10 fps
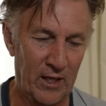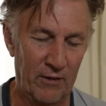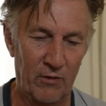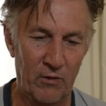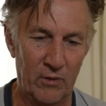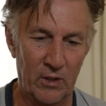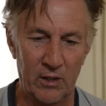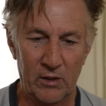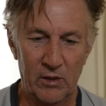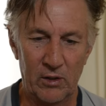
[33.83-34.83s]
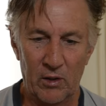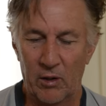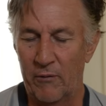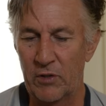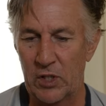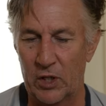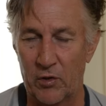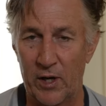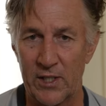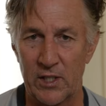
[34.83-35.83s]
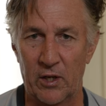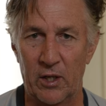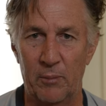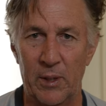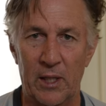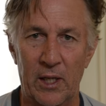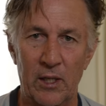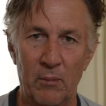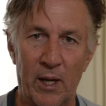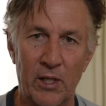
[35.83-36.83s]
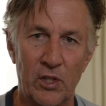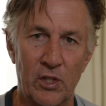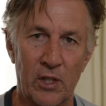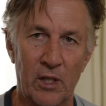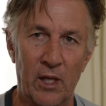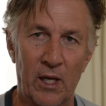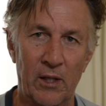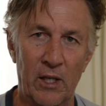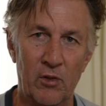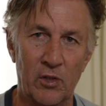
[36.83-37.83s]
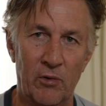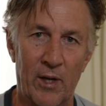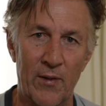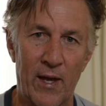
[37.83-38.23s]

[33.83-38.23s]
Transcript: I don't know if obviously the crowds that are going to be at the Indian matches and the interest around